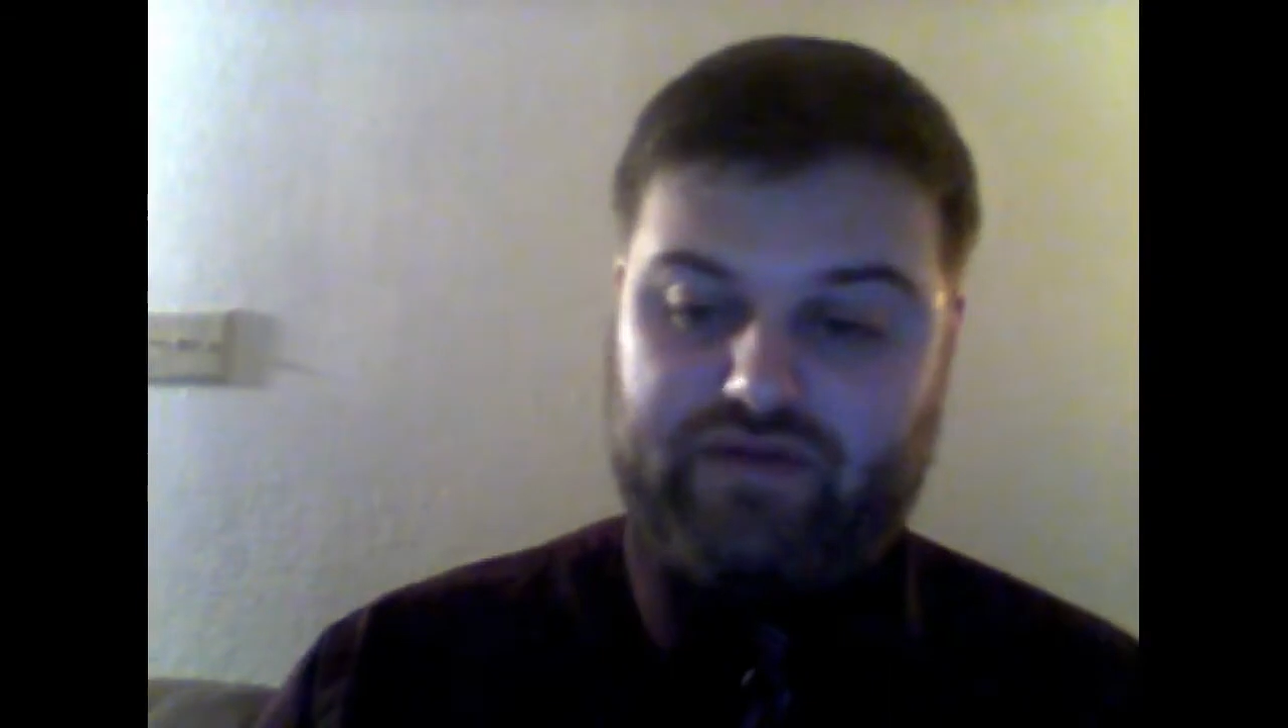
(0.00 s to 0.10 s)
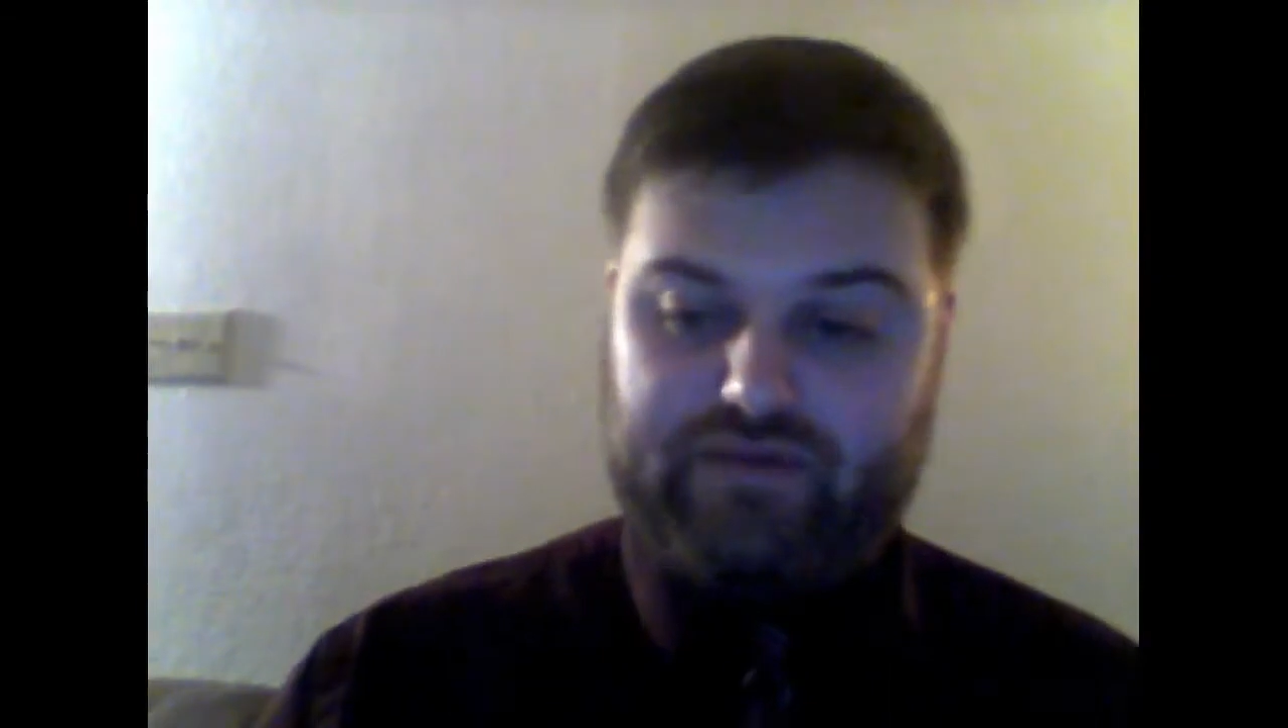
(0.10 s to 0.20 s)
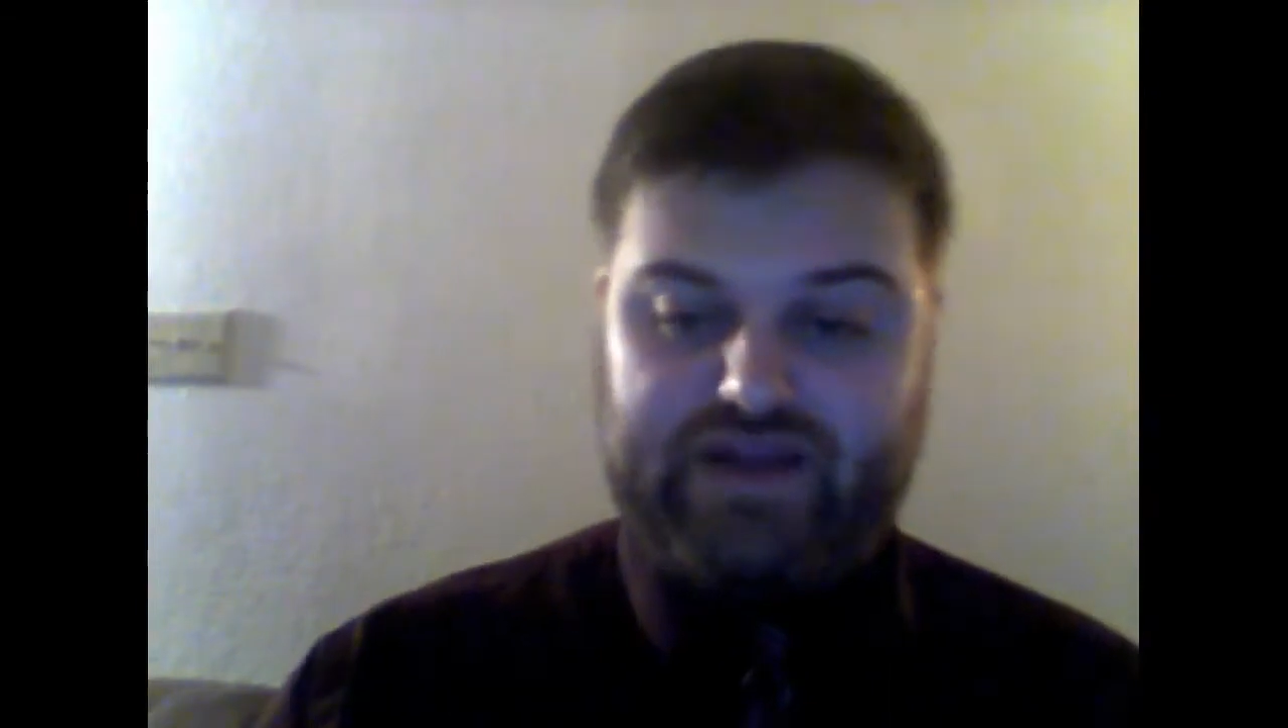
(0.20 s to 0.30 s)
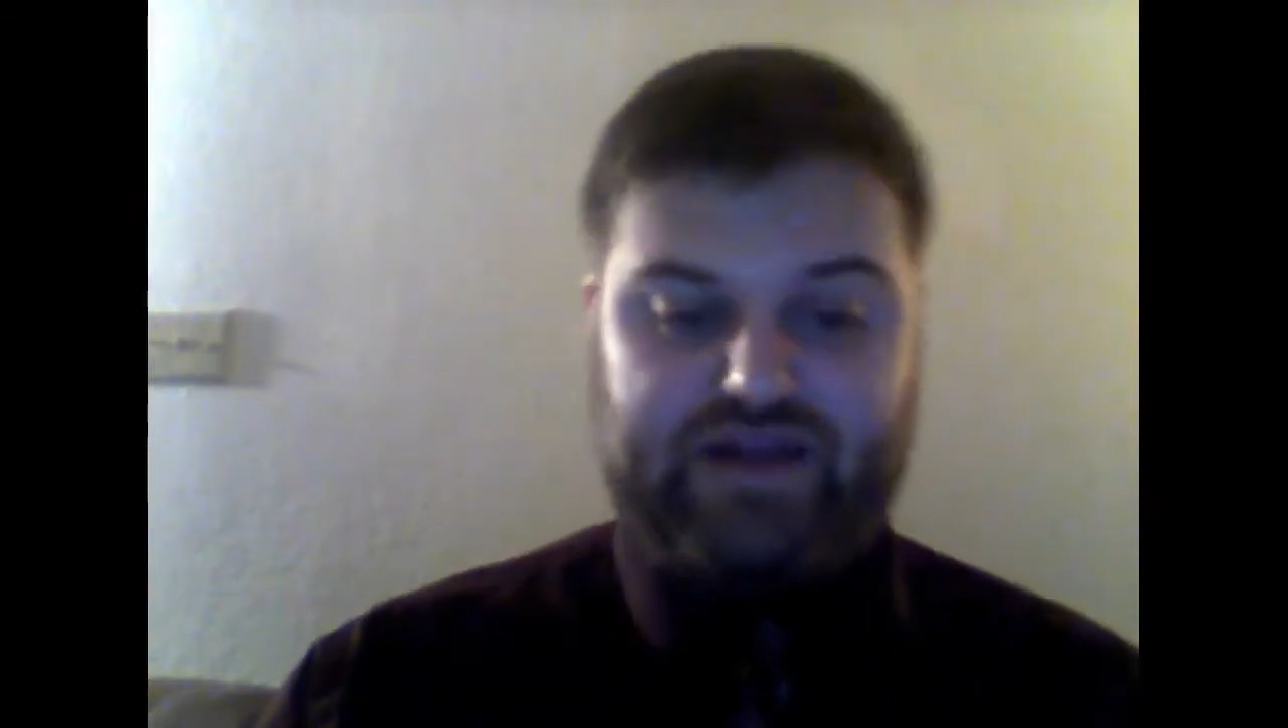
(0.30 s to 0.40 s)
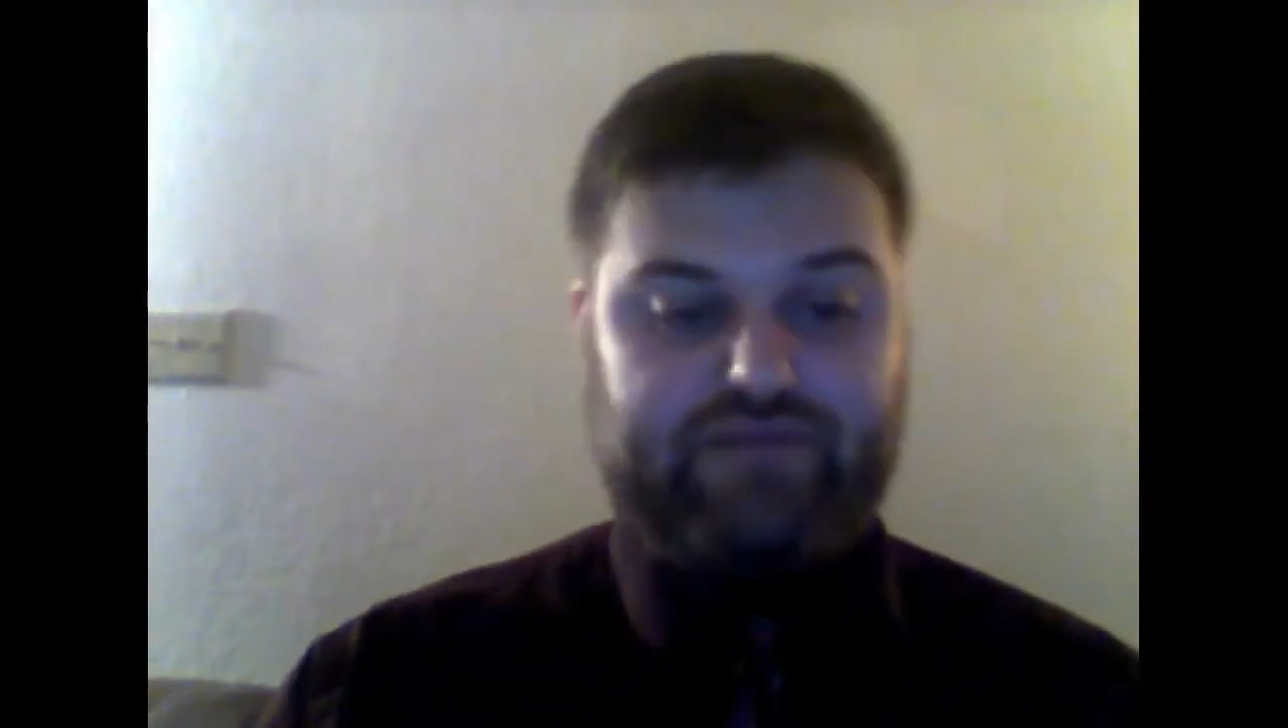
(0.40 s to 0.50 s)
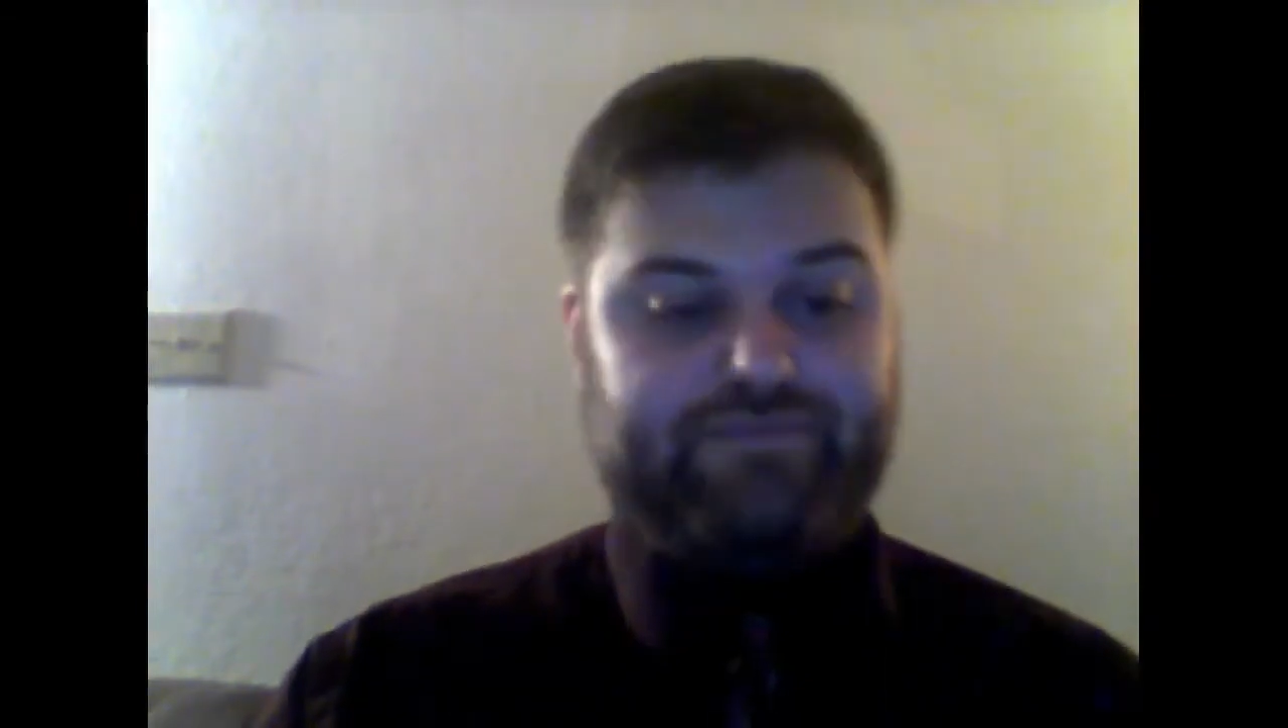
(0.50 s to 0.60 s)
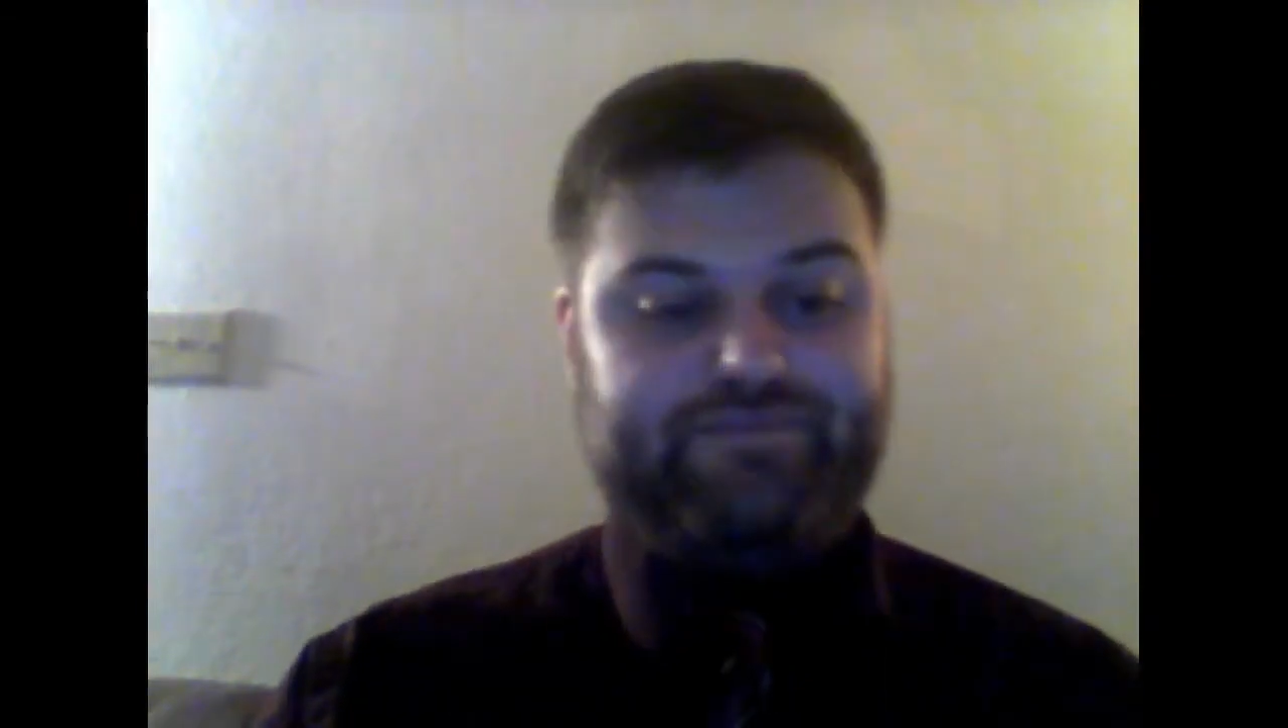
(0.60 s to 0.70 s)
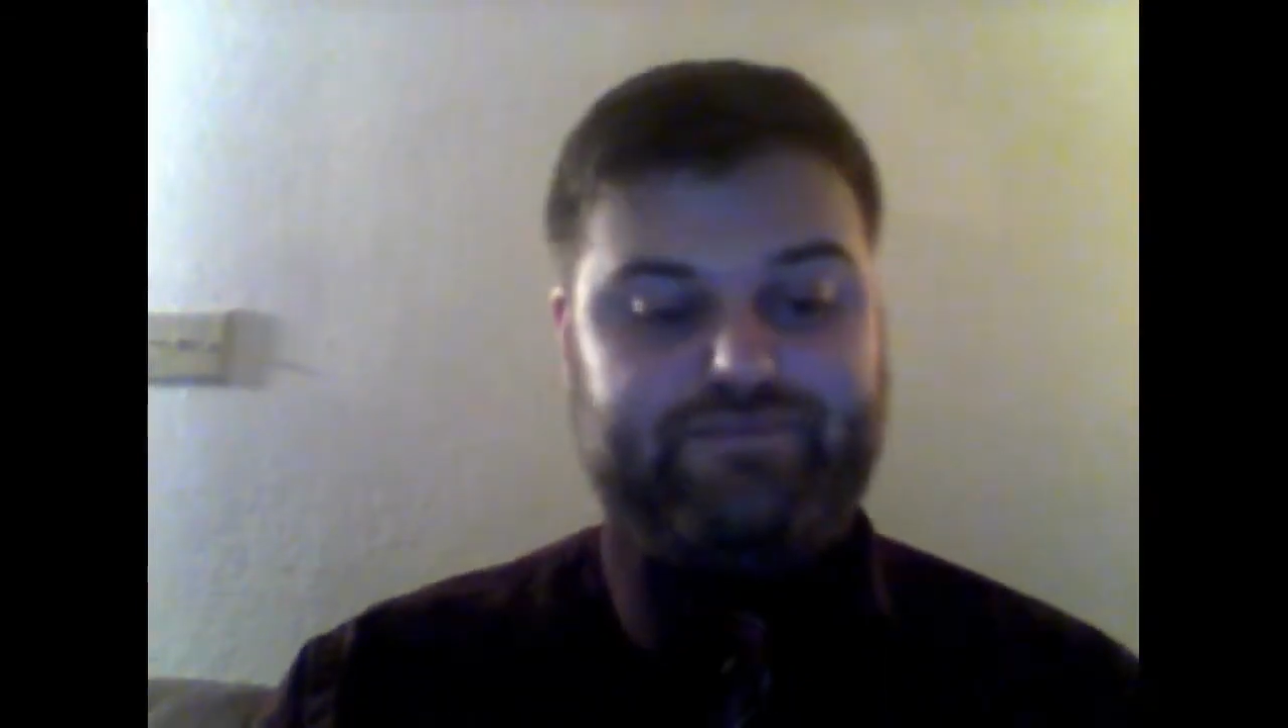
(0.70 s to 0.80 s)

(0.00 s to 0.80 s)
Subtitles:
the way down.